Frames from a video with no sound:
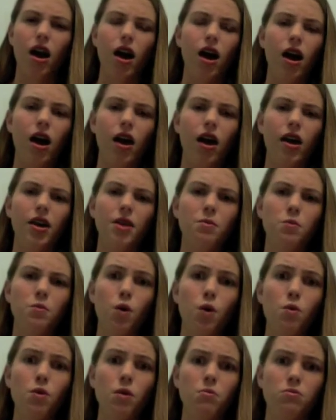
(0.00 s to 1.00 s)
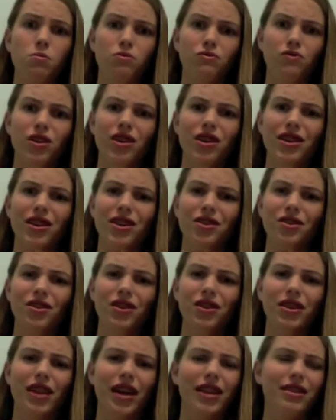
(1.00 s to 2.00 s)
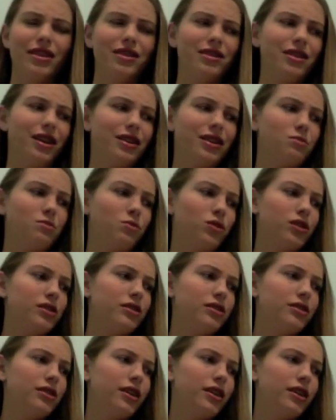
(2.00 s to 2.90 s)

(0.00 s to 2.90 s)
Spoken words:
I woke up really early that next morning